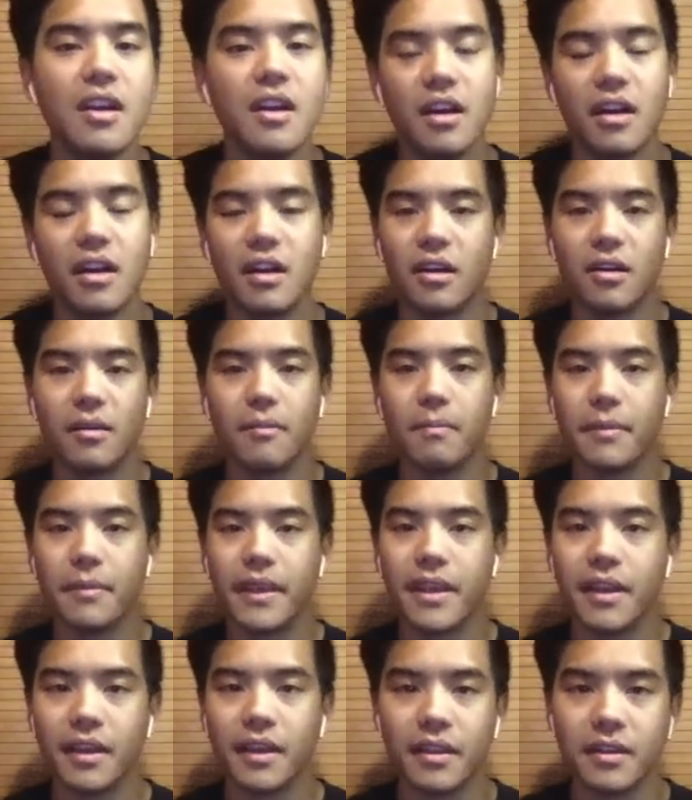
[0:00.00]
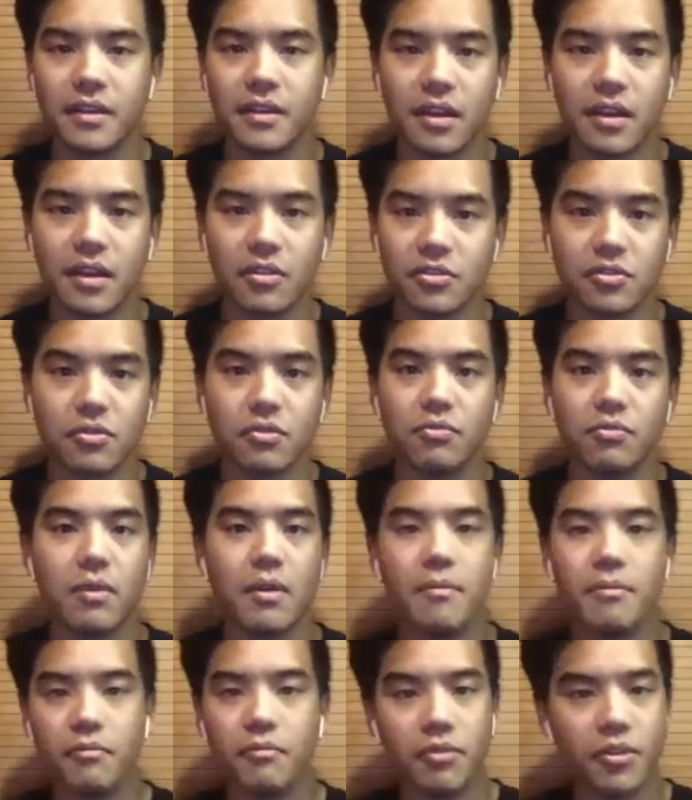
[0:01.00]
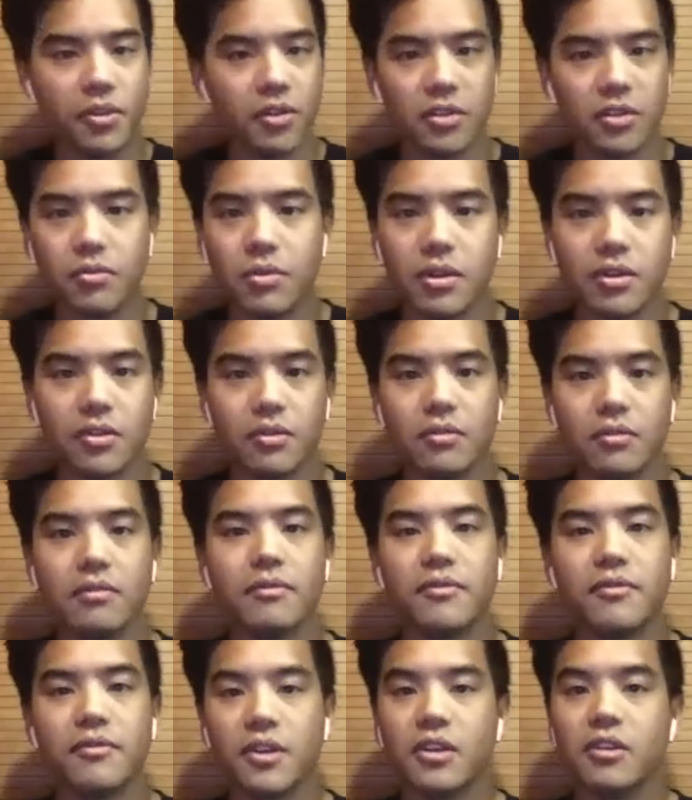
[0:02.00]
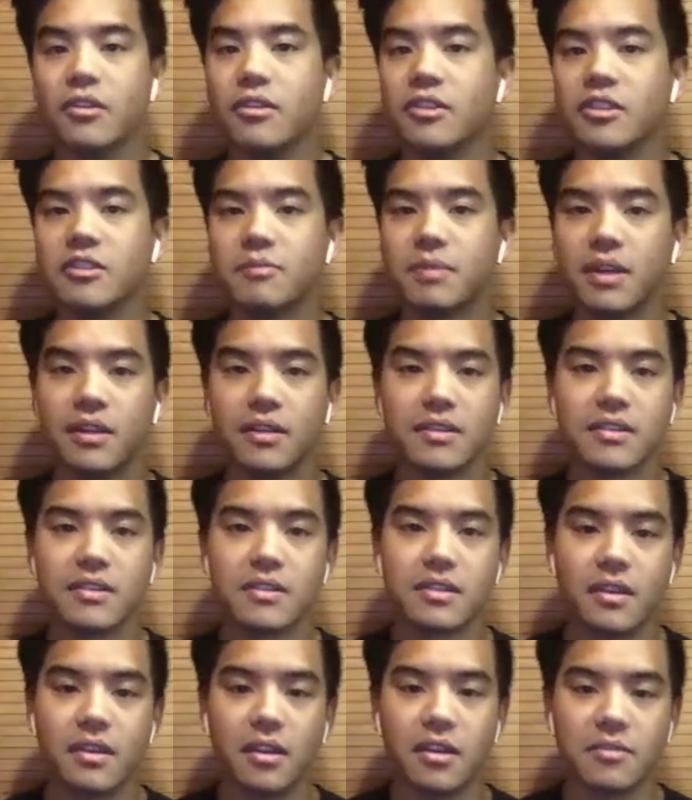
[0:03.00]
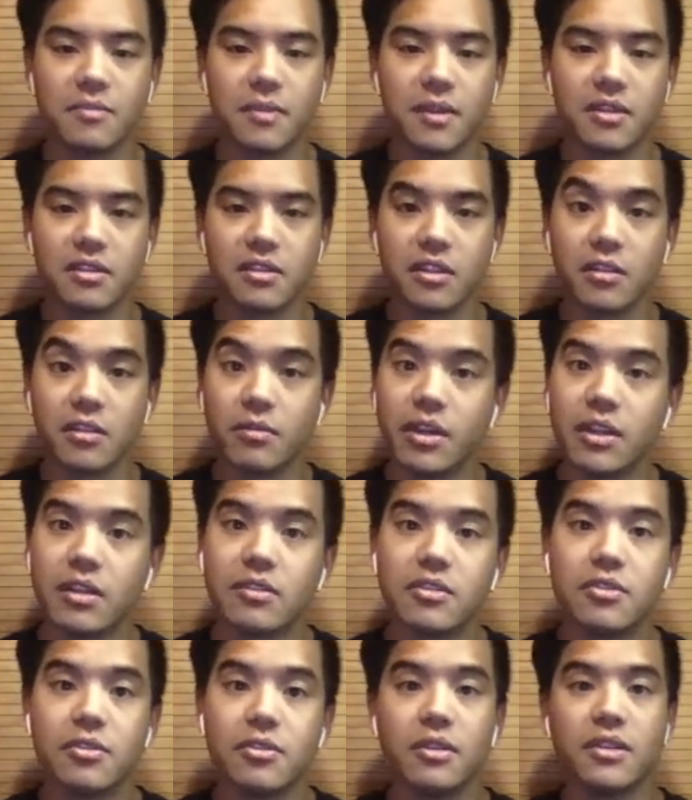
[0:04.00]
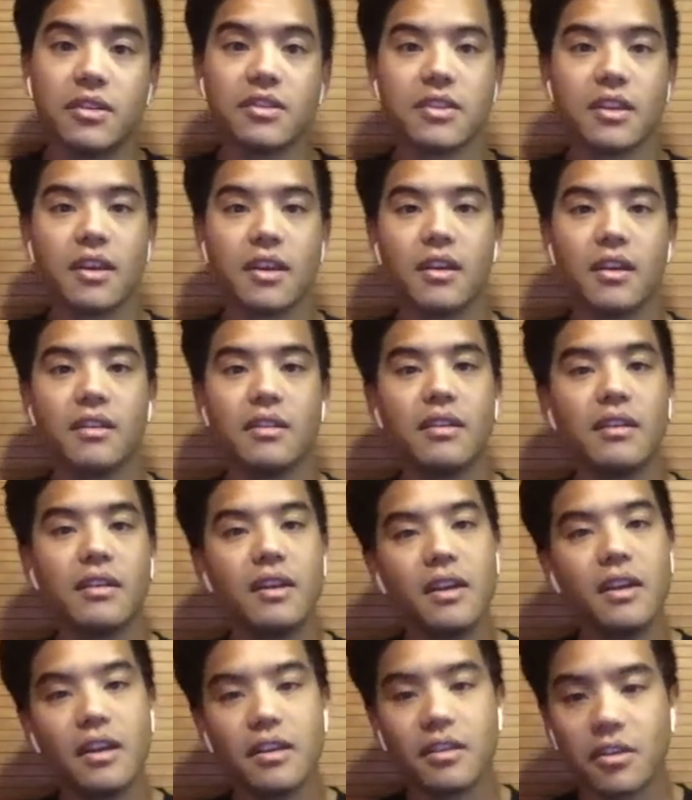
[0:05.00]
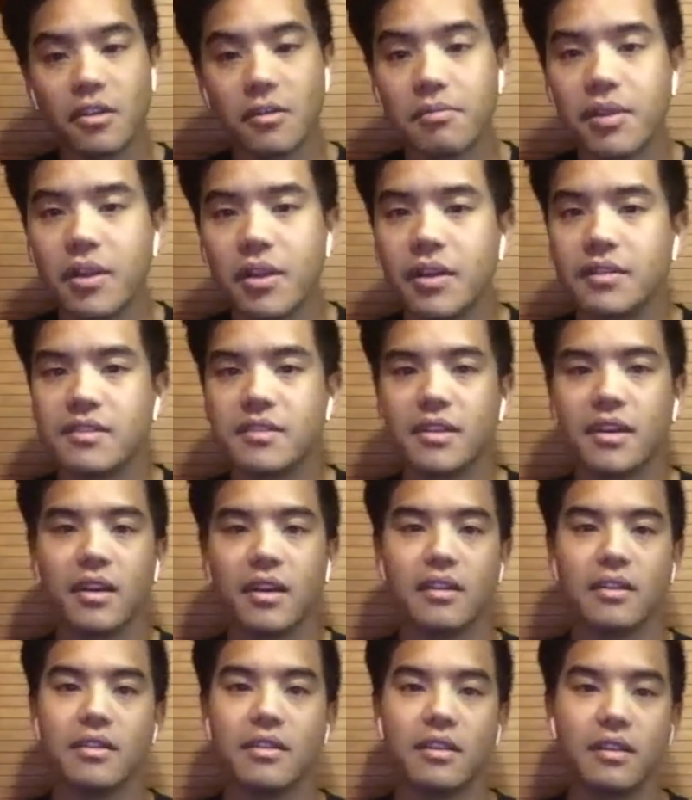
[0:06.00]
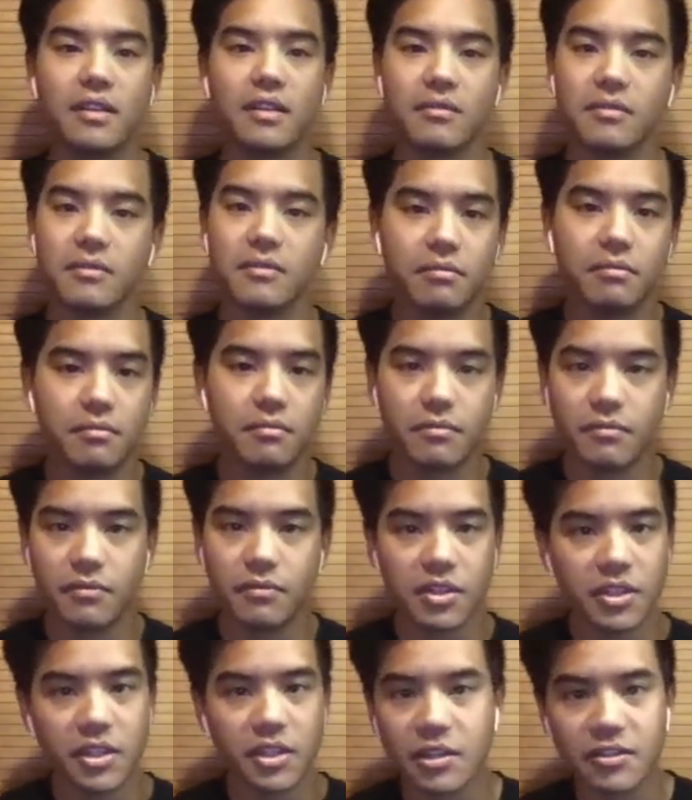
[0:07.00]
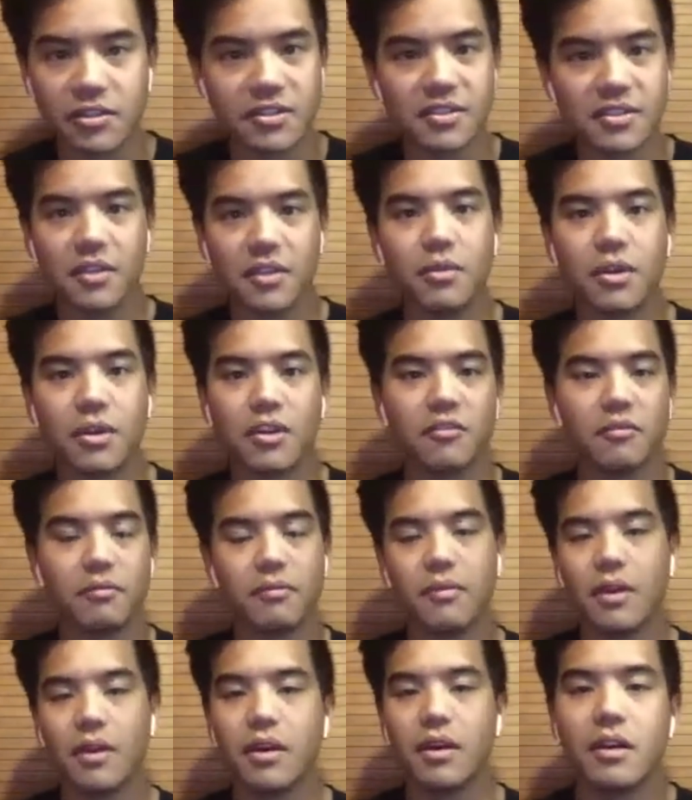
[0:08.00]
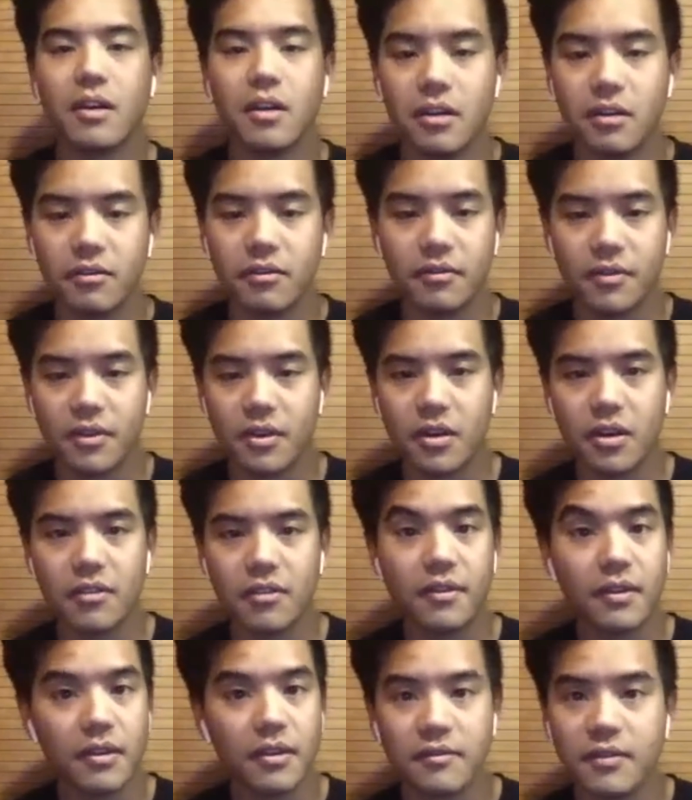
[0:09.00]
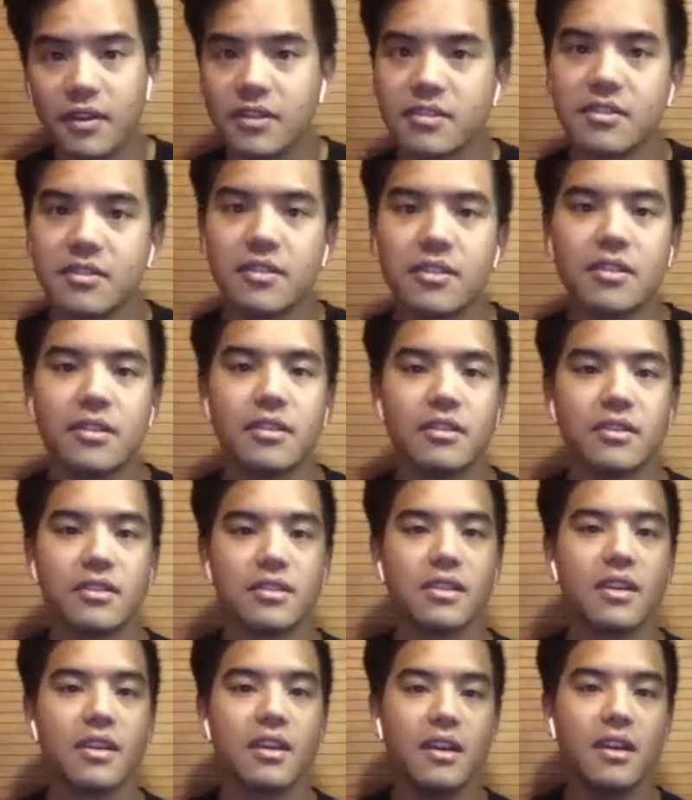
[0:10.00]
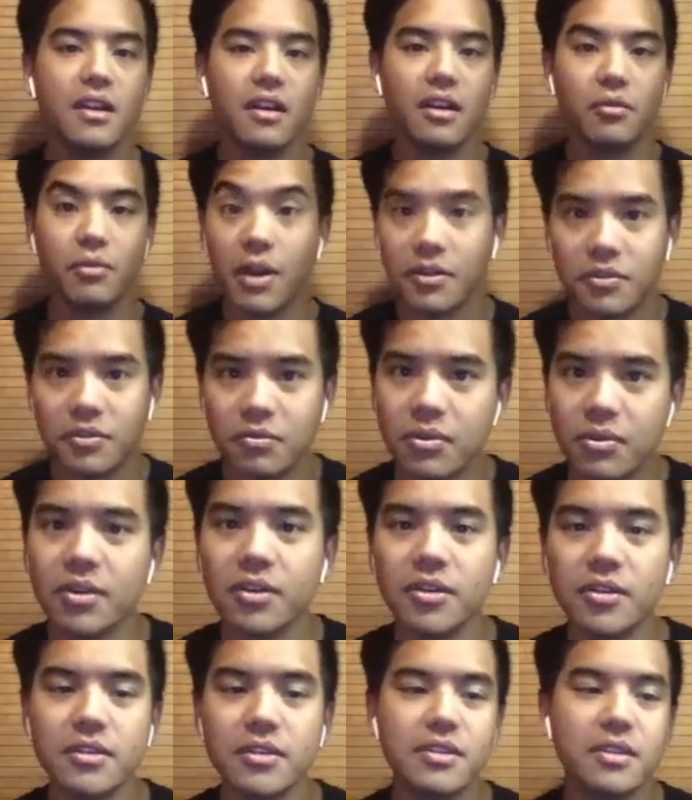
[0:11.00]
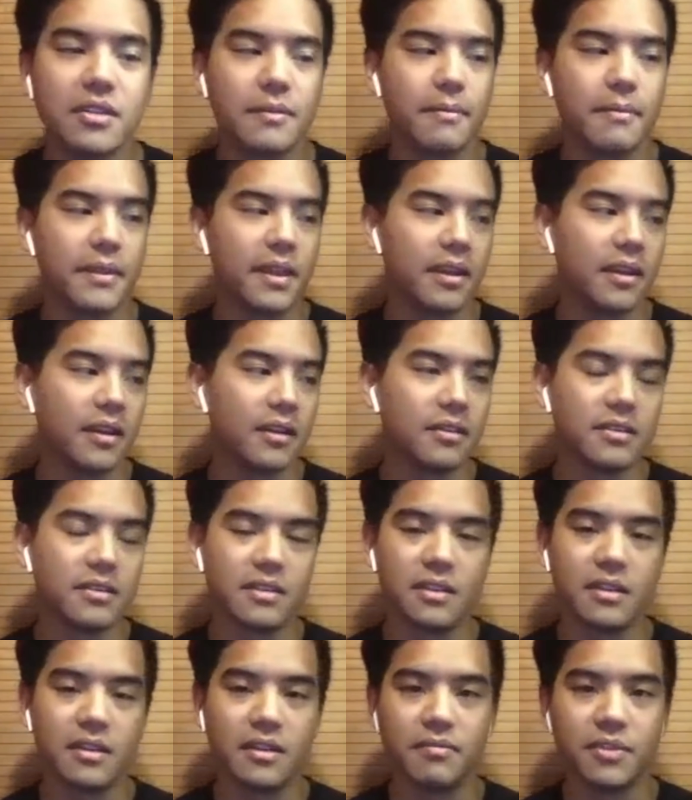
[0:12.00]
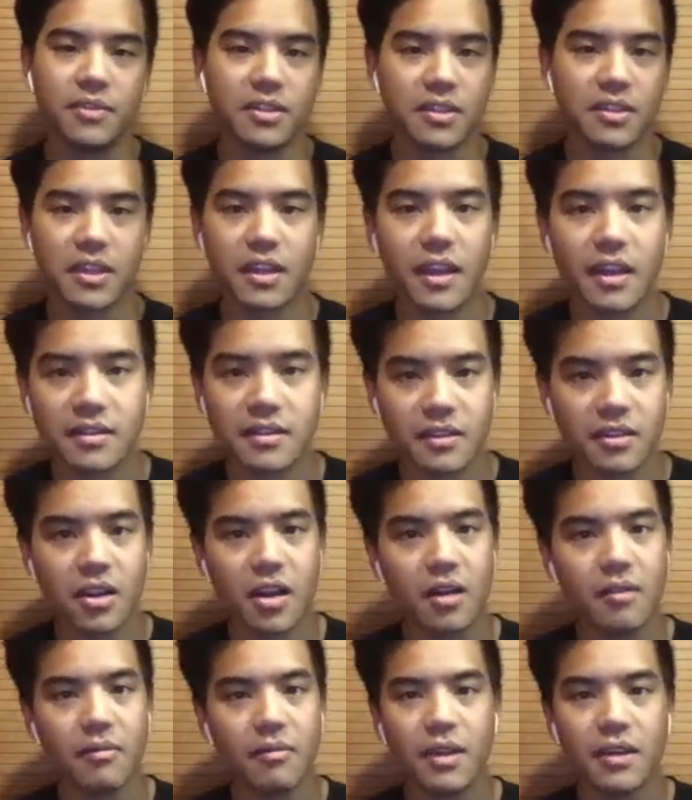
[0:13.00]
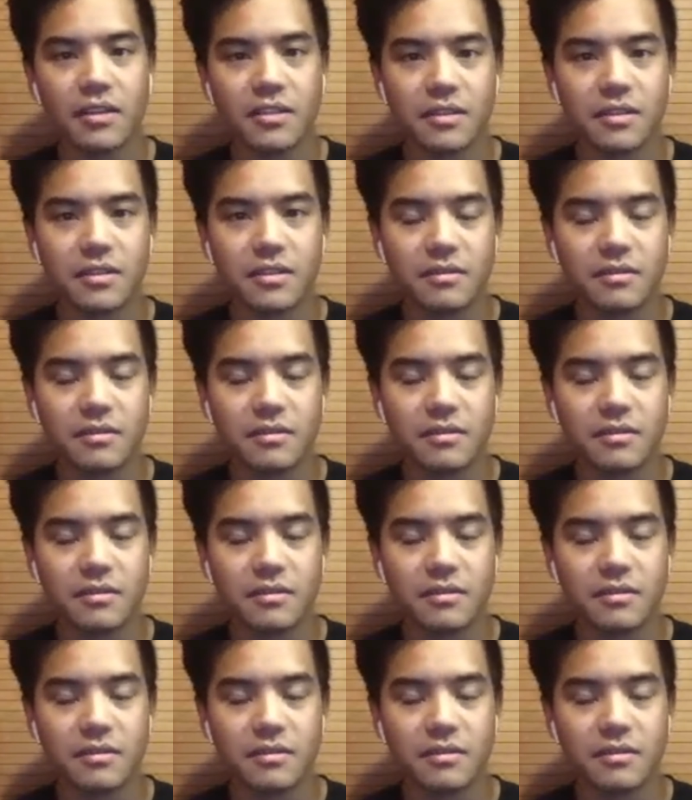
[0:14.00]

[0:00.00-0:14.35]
um, and also really well known figure in the space, especially on the regulatory side and the compliance Definitely. side. And ridiculous network of, of uh, investors around the world, and um, just like as a comp, as a